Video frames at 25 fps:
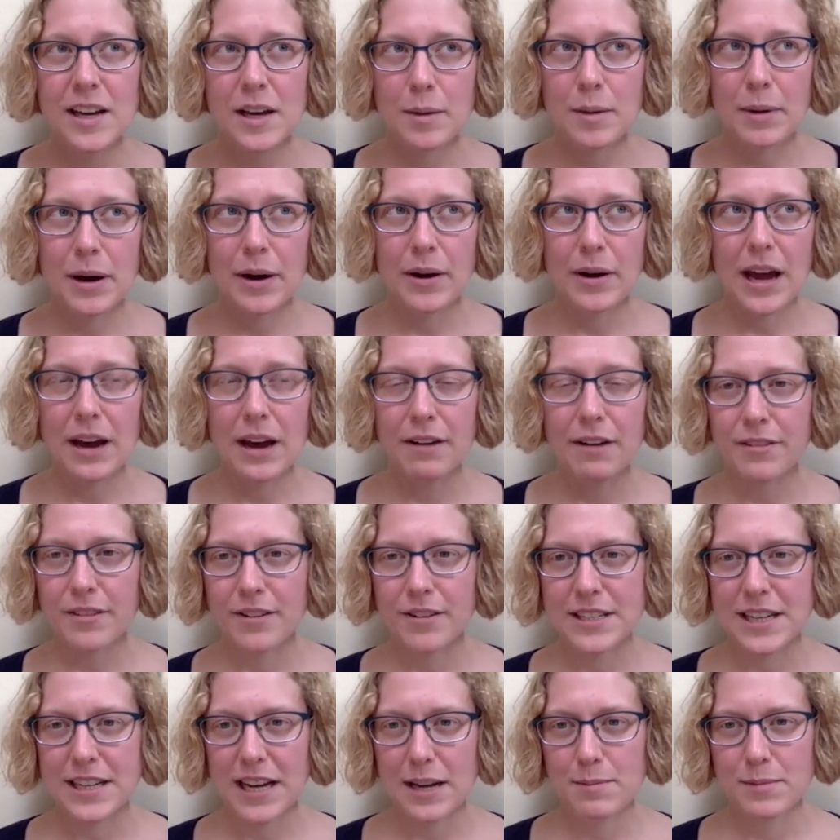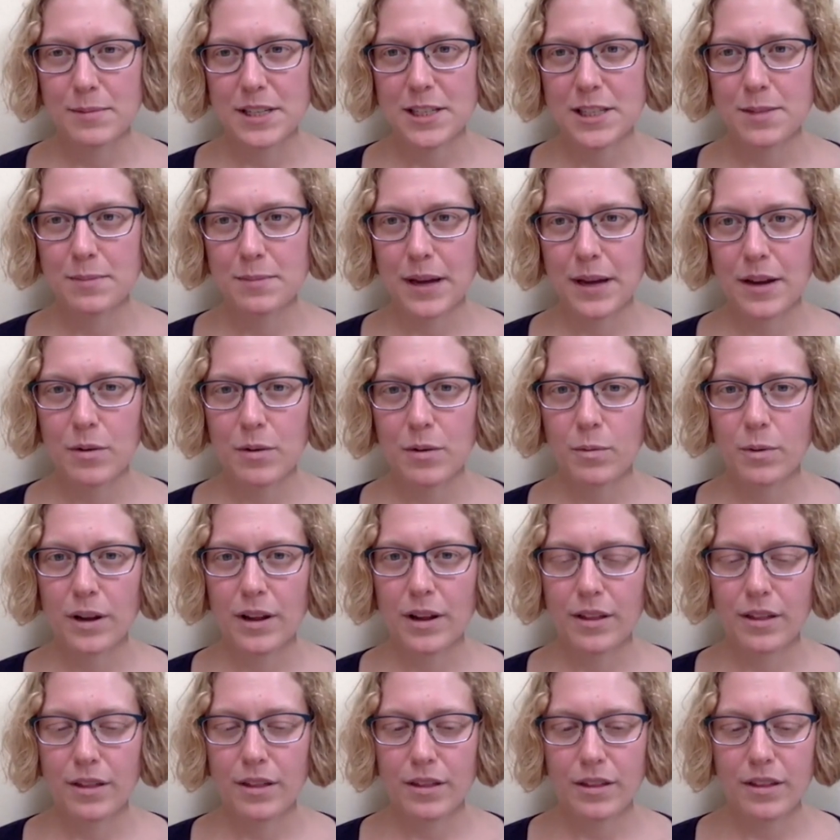About half their time is spent
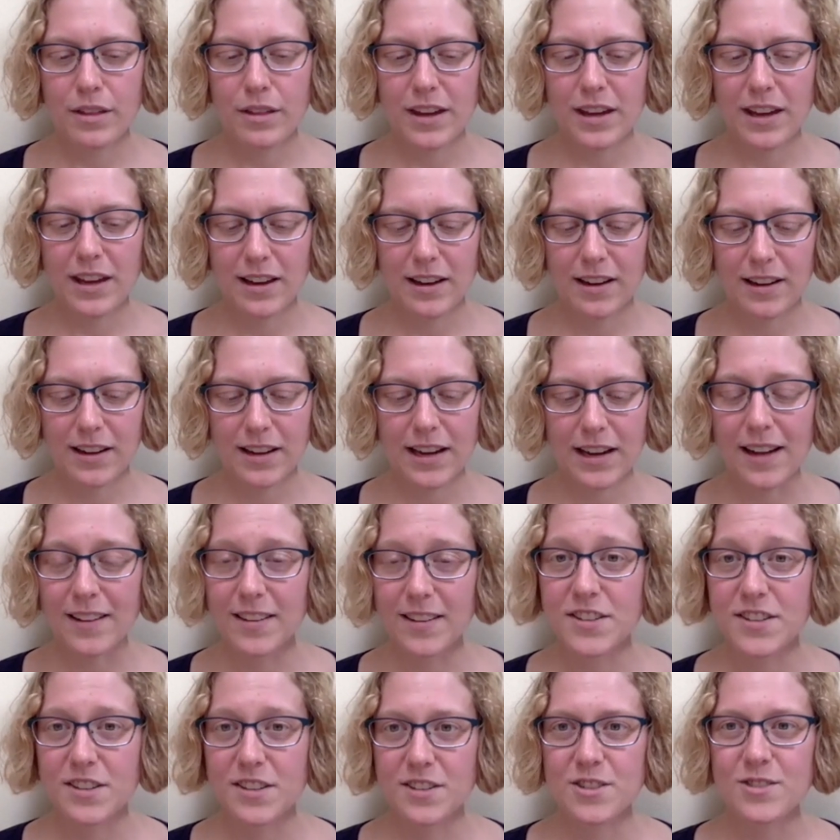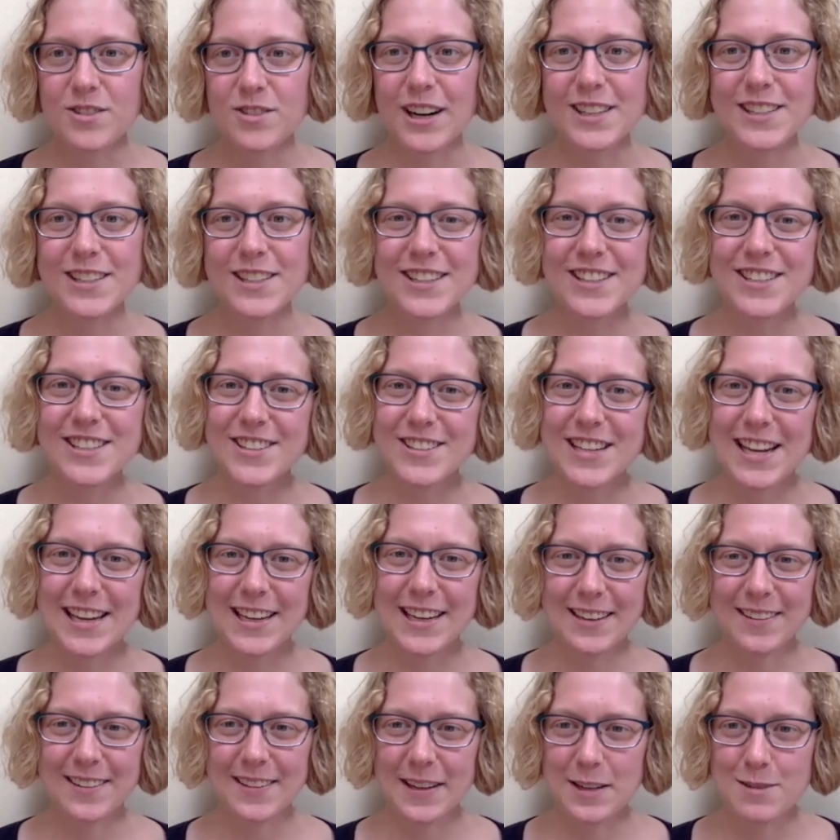with a college instructor, so
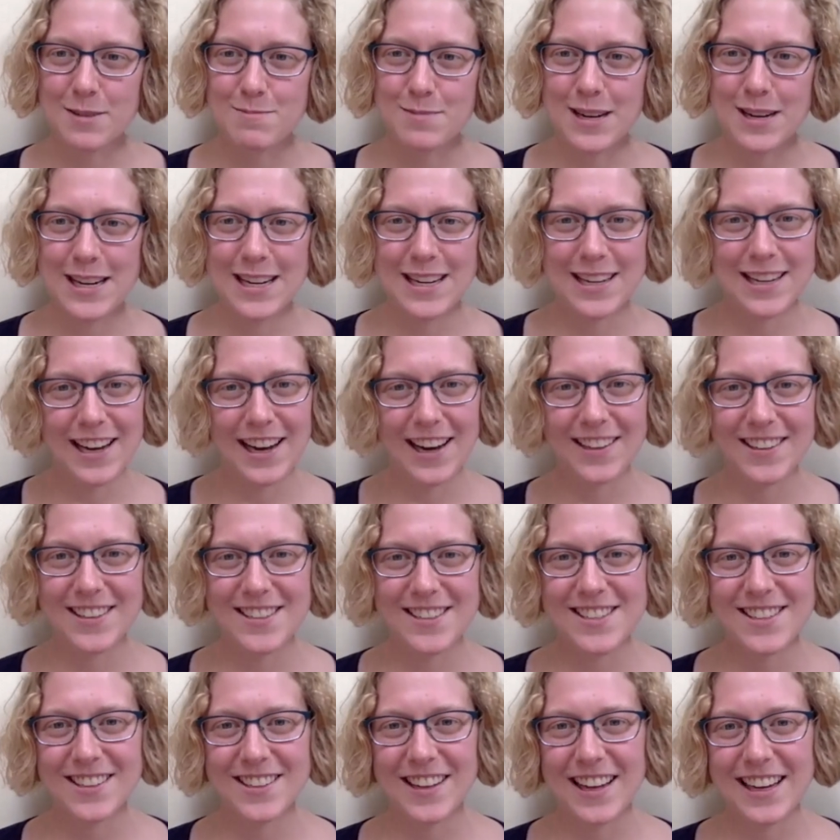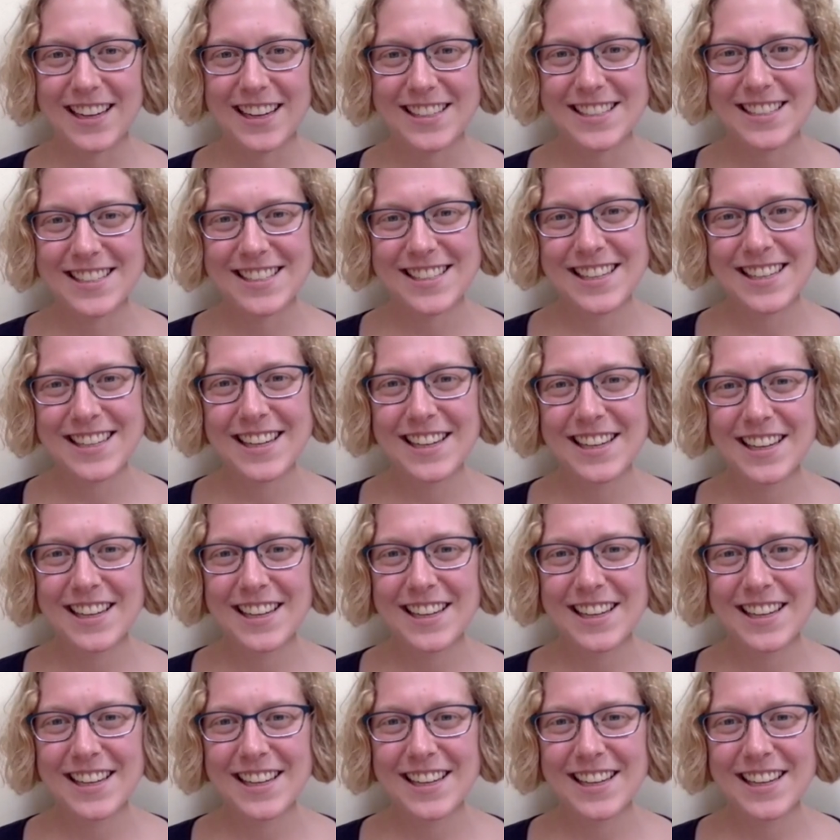taking like a mini college class.